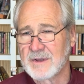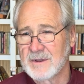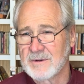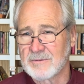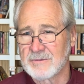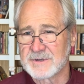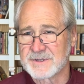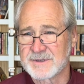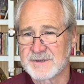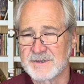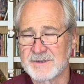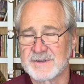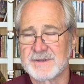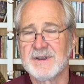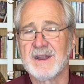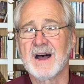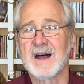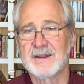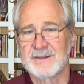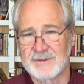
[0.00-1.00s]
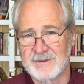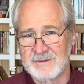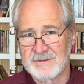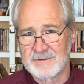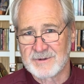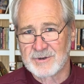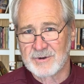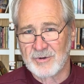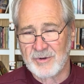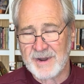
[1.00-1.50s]
which does not
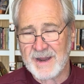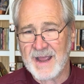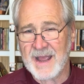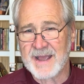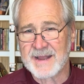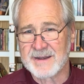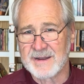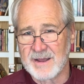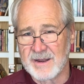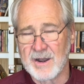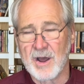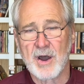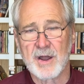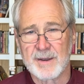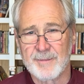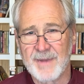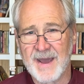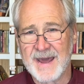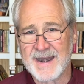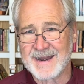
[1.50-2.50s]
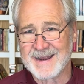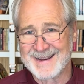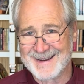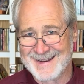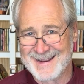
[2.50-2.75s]
create an automatic